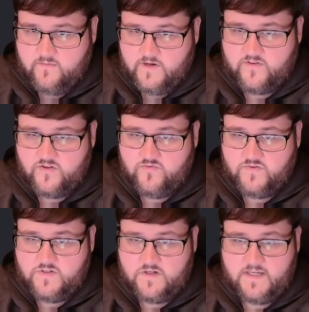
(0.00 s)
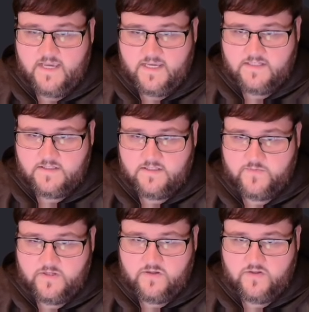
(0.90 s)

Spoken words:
Whenever you start casting the spell,